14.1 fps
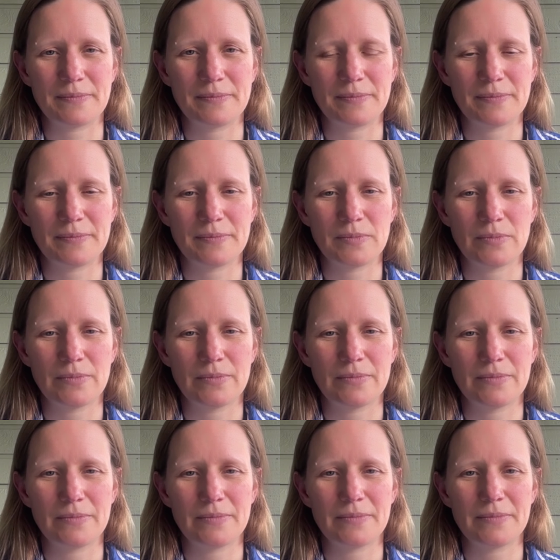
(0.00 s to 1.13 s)
Thank you.
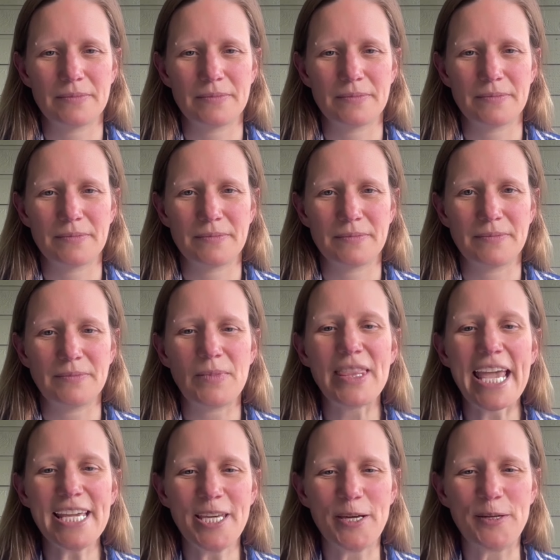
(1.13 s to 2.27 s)

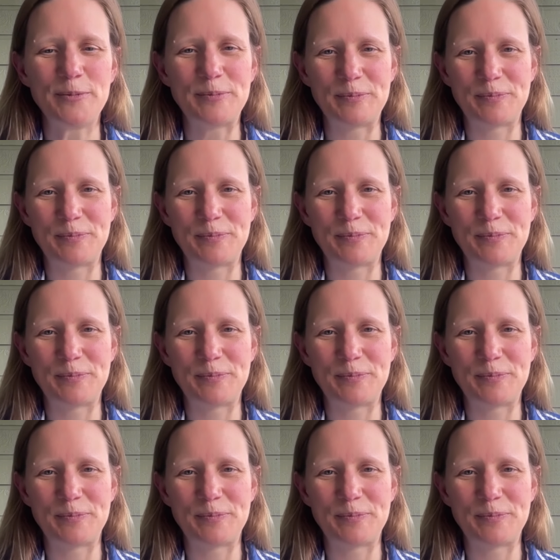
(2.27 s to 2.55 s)
Thank you.